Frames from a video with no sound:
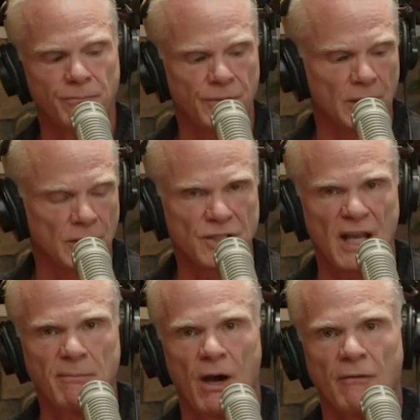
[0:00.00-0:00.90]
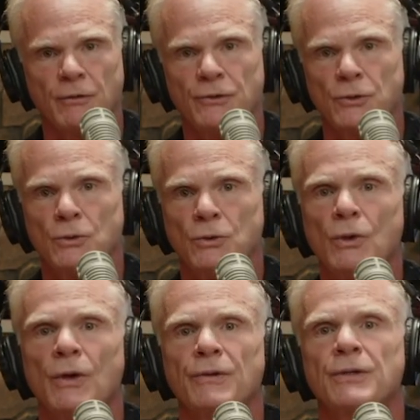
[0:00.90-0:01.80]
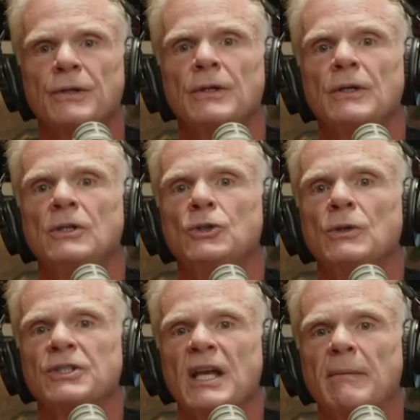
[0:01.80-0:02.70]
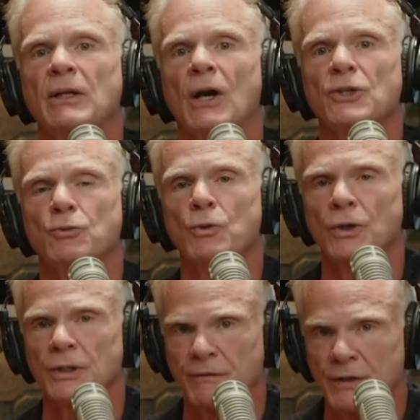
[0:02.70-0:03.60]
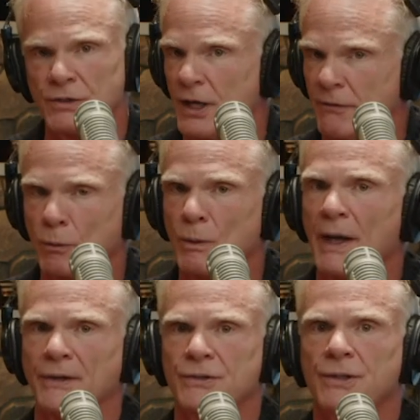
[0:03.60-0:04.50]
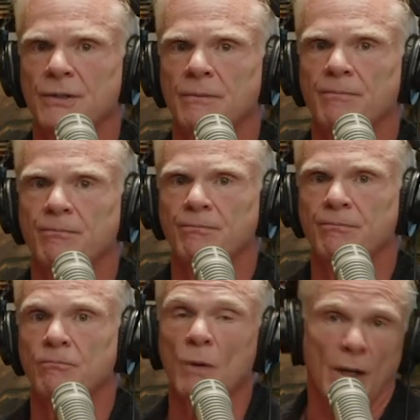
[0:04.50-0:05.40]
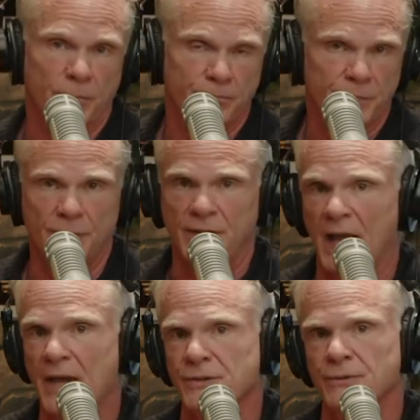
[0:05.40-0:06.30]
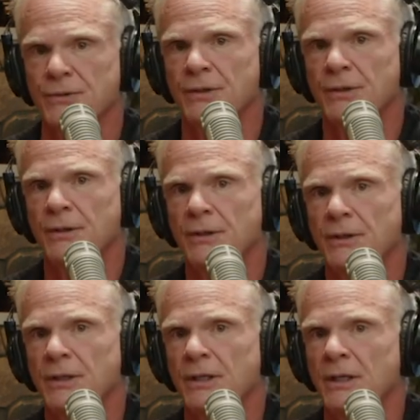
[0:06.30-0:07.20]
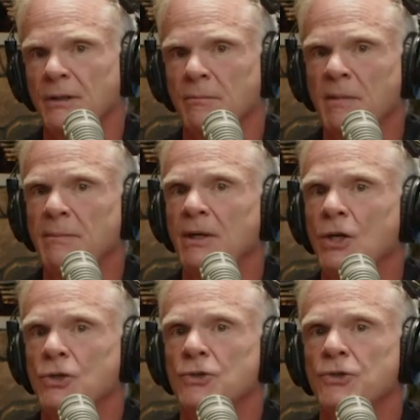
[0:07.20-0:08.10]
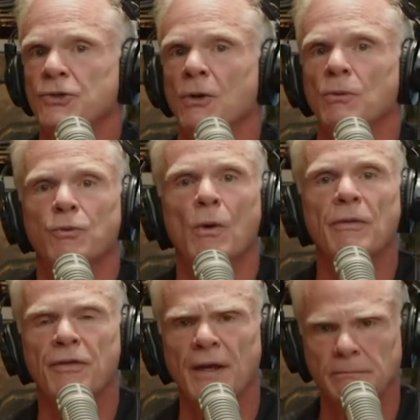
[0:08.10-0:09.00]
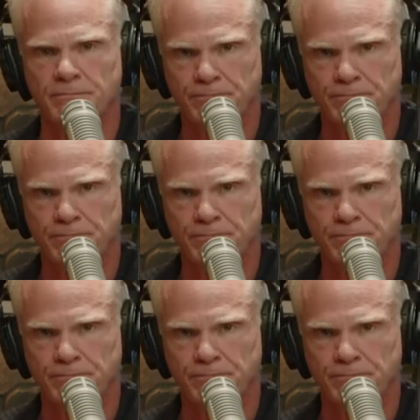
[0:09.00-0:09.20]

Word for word: Douglas Emhoff would do good to examine God's word if he's ever read it. Well, if he hasn't, maybe he should start with one thing.